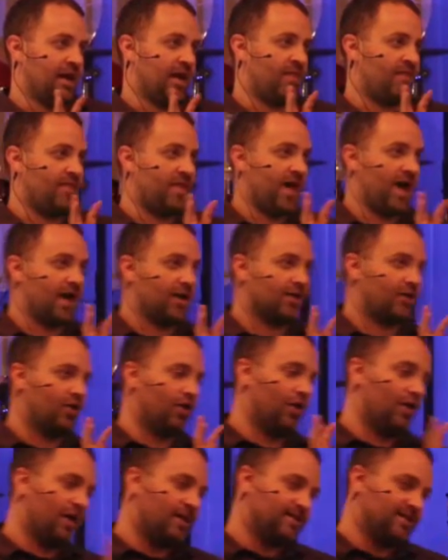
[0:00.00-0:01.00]
And that
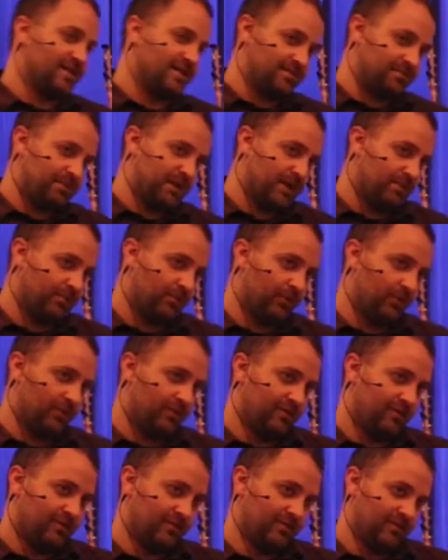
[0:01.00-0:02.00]
causes people